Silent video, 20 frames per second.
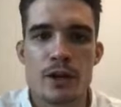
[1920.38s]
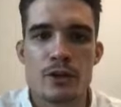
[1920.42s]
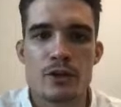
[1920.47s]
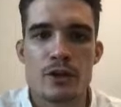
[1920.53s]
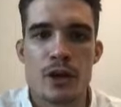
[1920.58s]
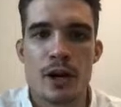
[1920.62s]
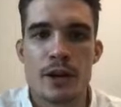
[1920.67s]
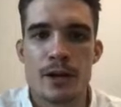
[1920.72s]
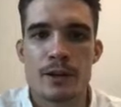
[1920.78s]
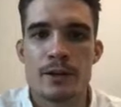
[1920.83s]

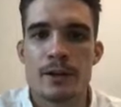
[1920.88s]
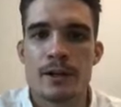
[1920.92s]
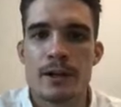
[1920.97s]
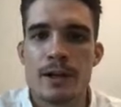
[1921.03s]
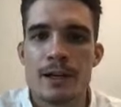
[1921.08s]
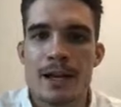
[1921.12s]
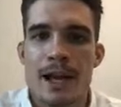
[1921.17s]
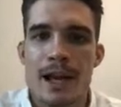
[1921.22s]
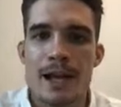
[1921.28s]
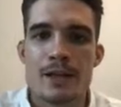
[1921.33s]
China.
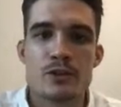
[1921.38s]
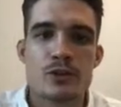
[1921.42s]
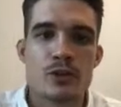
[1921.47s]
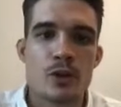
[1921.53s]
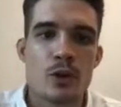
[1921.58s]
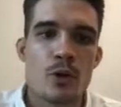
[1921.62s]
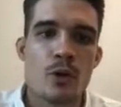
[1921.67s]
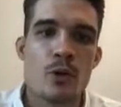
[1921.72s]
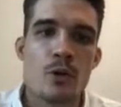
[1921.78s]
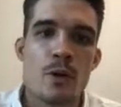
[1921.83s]
And
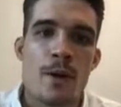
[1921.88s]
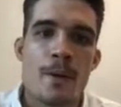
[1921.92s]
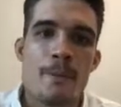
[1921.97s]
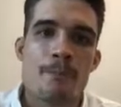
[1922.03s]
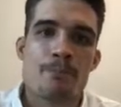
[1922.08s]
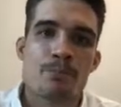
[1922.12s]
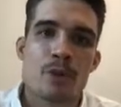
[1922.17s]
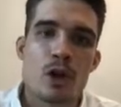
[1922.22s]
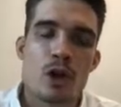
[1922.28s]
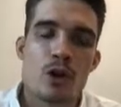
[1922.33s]
so
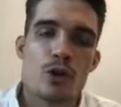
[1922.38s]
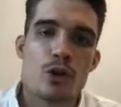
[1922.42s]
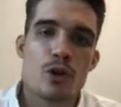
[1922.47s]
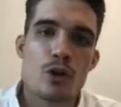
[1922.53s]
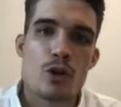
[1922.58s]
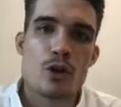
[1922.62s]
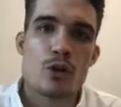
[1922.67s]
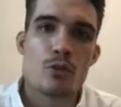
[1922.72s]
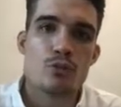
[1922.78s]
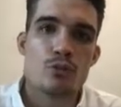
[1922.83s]

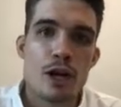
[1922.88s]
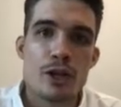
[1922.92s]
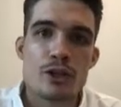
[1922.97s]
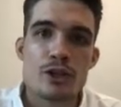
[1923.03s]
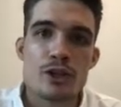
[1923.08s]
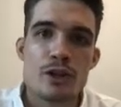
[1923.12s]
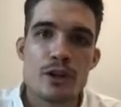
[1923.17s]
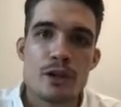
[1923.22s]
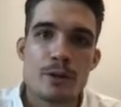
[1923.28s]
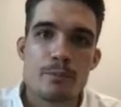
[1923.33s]

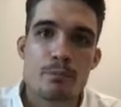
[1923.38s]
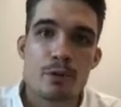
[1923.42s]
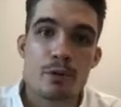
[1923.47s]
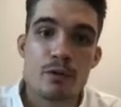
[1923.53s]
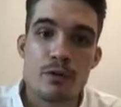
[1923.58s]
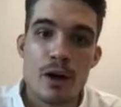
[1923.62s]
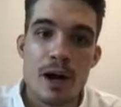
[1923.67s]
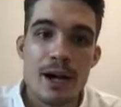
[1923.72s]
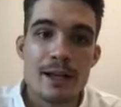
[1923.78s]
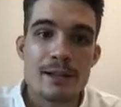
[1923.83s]
Russia
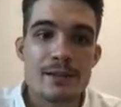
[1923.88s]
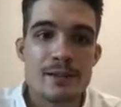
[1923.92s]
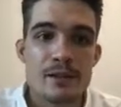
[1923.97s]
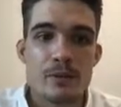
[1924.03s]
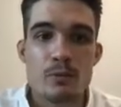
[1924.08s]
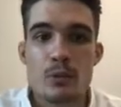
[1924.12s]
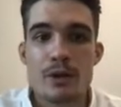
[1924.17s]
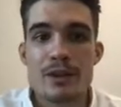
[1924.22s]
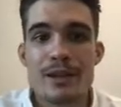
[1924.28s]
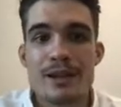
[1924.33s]
provides
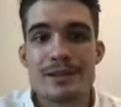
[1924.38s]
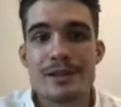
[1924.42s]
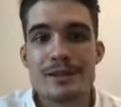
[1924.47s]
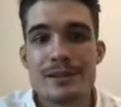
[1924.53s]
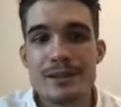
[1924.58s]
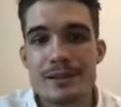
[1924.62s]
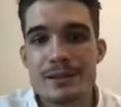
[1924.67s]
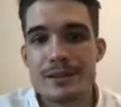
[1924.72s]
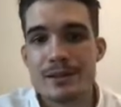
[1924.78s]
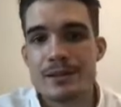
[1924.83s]
them with
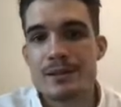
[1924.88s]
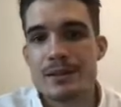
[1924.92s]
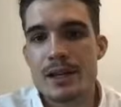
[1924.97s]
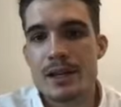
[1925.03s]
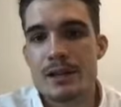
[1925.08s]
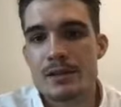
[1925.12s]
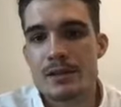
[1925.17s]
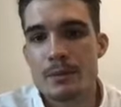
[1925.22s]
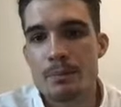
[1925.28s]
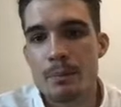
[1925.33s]
assistance
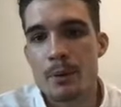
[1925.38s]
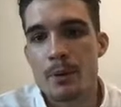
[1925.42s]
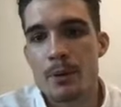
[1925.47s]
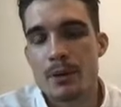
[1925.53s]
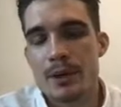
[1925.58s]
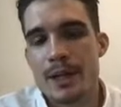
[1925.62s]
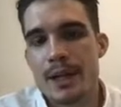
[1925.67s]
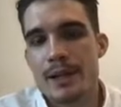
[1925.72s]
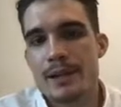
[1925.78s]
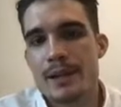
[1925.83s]
and support.
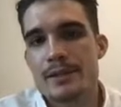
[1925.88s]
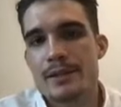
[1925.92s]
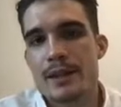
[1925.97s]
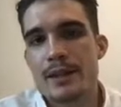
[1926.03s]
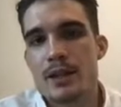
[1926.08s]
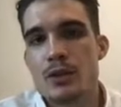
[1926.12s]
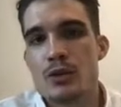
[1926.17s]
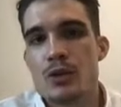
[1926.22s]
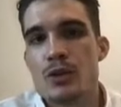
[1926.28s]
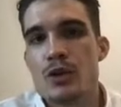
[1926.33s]
They say
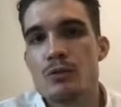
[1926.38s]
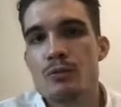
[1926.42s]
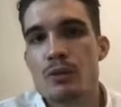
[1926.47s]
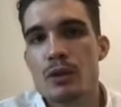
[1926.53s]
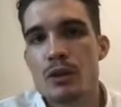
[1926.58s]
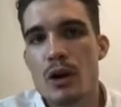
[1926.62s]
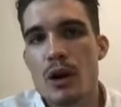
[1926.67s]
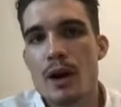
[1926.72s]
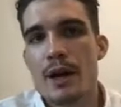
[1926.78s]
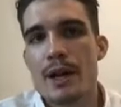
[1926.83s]
that you can
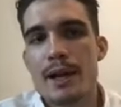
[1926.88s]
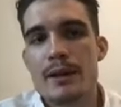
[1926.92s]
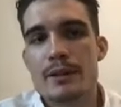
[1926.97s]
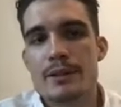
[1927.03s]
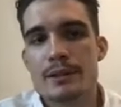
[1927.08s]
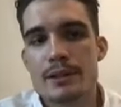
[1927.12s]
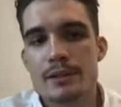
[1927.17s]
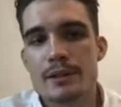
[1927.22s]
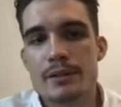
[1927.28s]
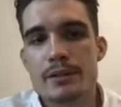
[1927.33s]
rely on our
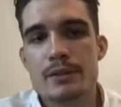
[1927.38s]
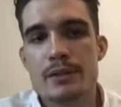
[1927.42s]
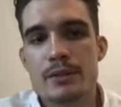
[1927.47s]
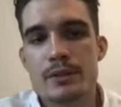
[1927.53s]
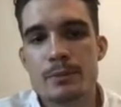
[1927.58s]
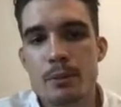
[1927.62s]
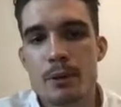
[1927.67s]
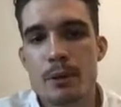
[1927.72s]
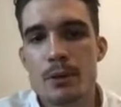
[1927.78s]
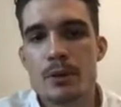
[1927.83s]
assistance and
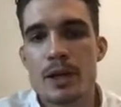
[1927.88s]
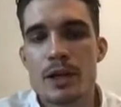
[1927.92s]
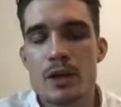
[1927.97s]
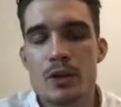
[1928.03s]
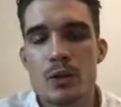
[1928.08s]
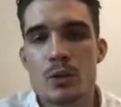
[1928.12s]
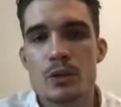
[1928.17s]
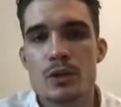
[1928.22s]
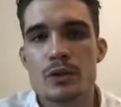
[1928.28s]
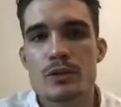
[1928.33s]
support in
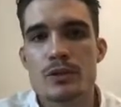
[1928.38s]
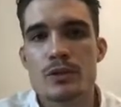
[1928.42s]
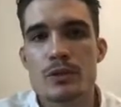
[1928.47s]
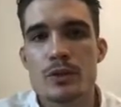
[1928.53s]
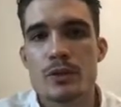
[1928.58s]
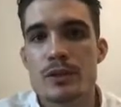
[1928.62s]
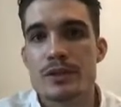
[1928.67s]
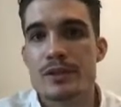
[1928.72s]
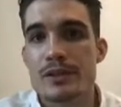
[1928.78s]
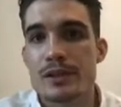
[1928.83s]
order to do
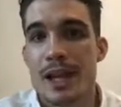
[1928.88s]
this.